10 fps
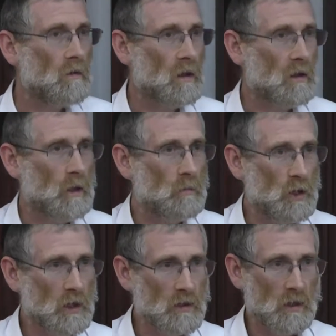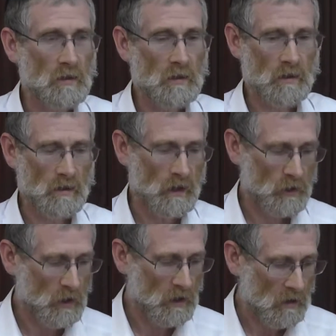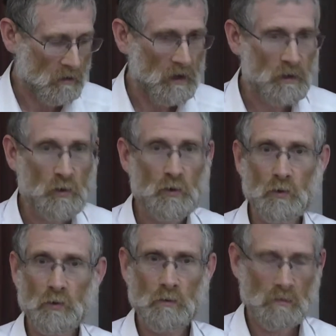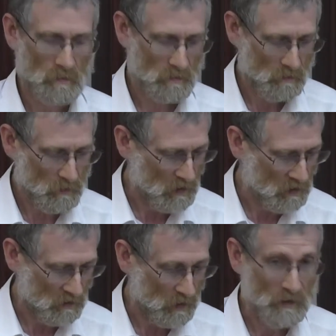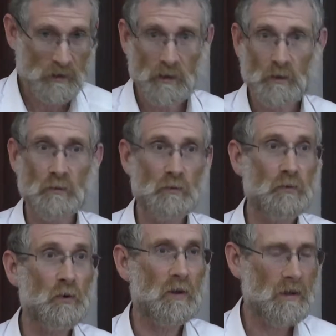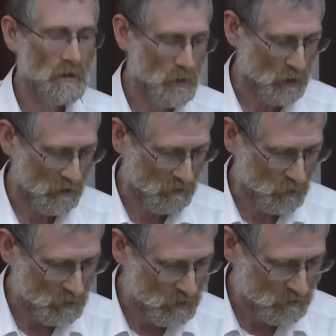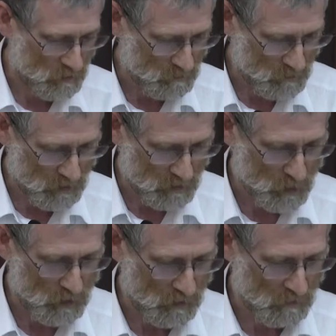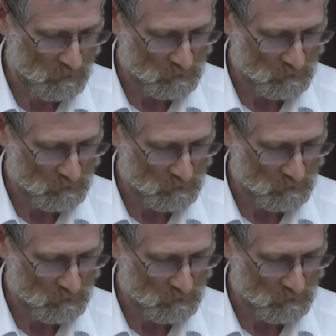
this subject and actually has led to this idea of 4 stages, for whatever it's worth.